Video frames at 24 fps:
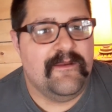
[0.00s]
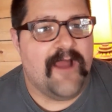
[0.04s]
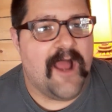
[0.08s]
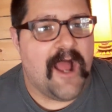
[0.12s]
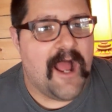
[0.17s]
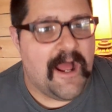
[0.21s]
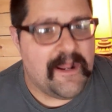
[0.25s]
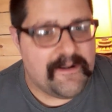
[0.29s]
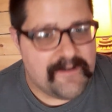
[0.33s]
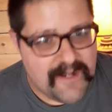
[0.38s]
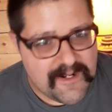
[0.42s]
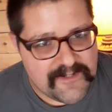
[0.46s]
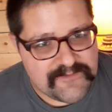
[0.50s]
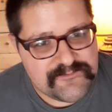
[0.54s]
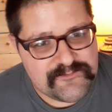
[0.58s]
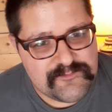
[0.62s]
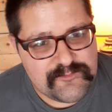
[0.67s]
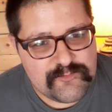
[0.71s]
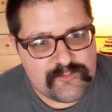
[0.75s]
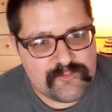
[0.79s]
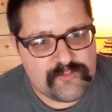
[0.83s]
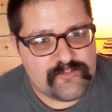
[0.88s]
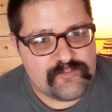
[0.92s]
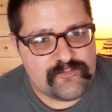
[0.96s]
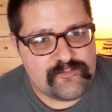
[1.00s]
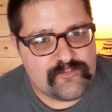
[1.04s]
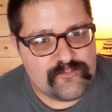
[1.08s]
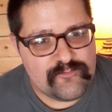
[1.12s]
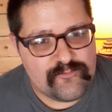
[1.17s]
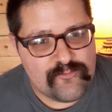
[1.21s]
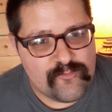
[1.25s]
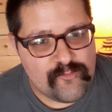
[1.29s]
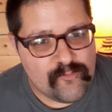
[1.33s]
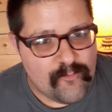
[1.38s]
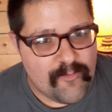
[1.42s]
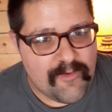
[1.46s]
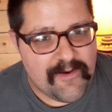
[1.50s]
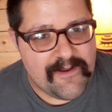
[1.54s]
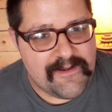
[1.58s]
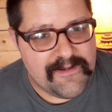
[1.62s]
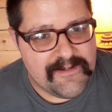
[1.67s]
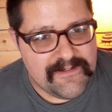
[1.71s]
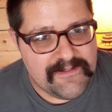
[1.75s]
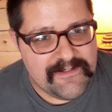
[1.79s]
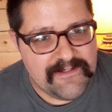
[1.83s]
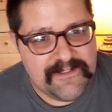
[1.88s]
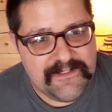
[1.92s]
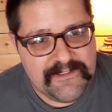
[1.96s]
and that's what
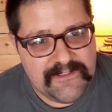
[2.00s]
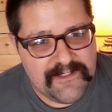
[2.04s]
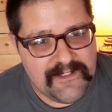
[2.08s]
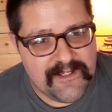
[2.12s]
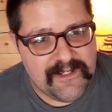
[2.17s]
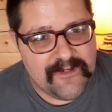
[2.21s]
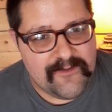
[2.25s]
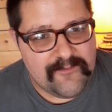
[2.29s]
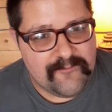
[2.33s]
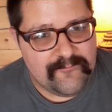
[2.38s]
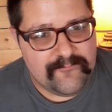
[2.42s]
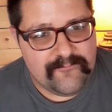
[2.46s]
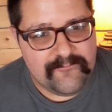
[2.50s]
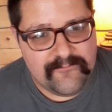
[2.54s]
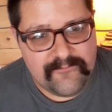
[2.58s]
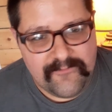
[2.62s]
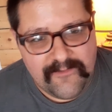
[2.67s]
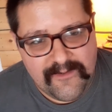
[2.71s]
and